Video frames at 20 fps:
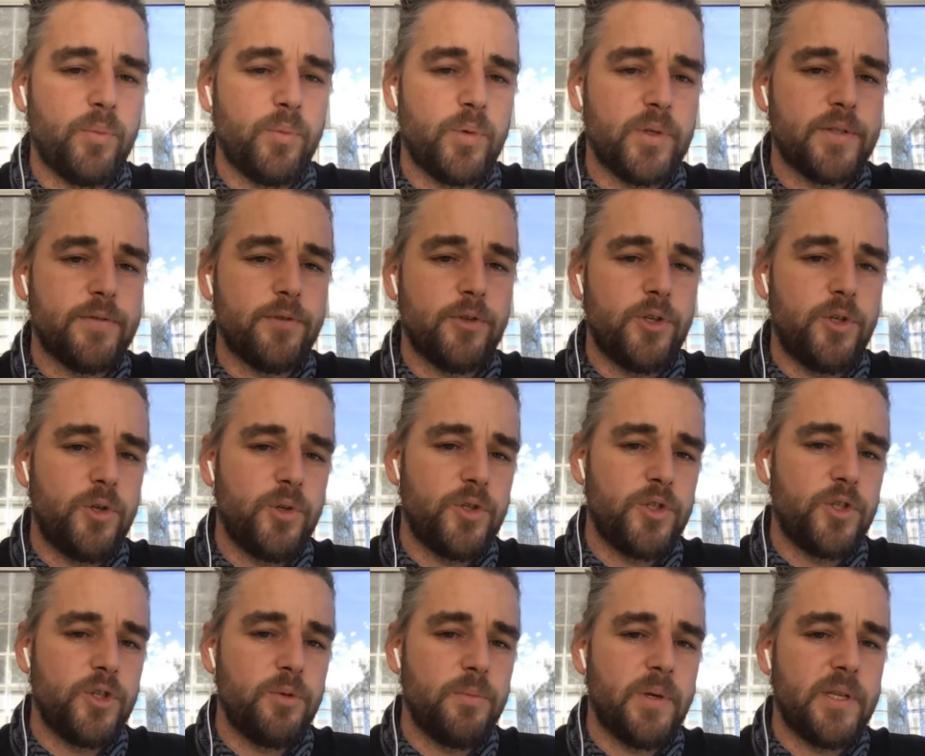what's for
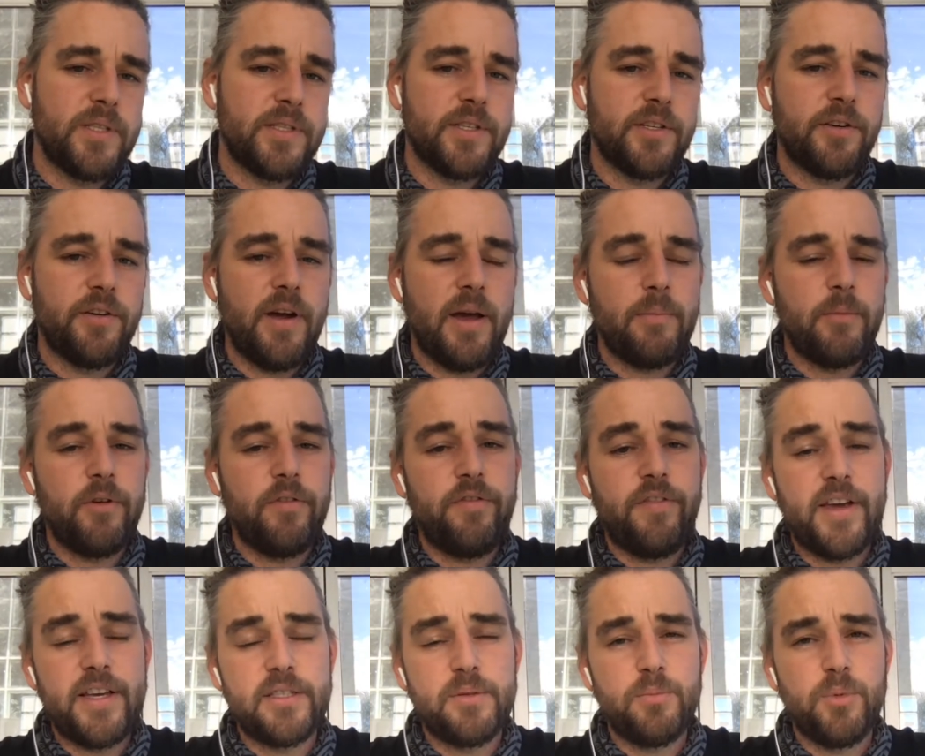YouTube, Instagram, and
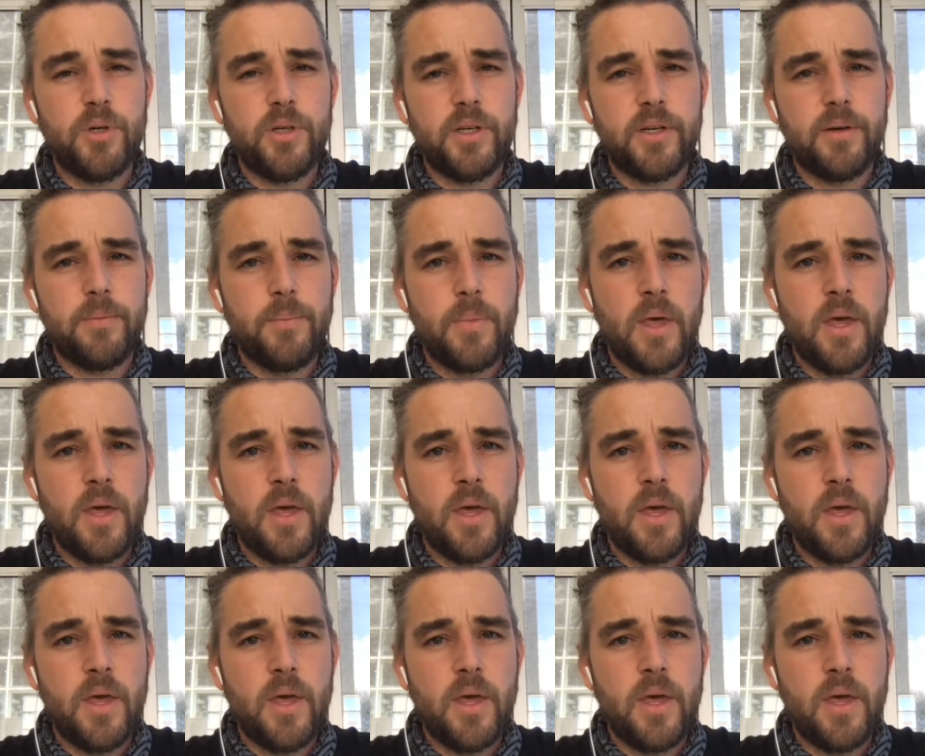Facebook.